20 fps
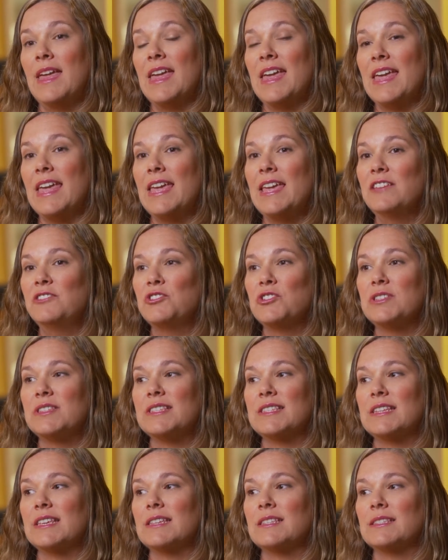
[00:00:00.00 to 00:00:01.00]
He just
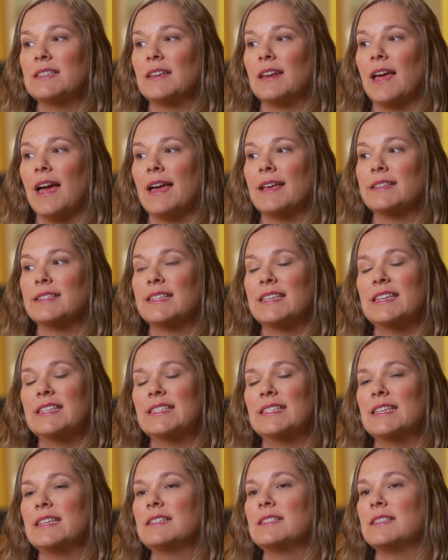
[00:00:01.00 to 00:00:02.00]
sees it as he
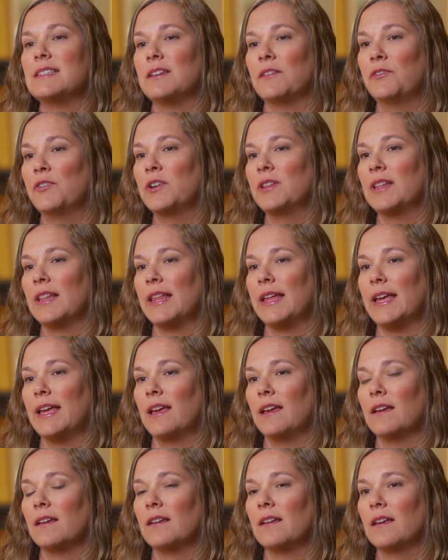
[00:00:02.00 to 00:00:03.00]
sees
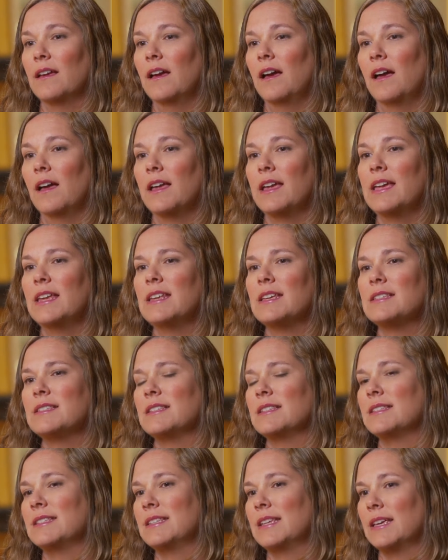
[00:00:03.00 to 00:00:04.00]
differently. He
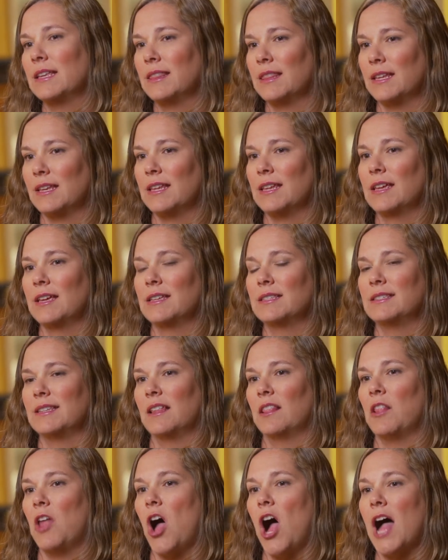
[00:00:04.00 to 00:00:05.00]
doesn't see it that it's a
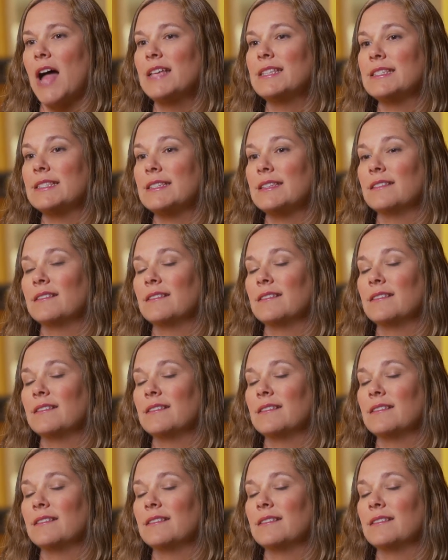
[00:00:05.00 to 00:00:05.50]
loss.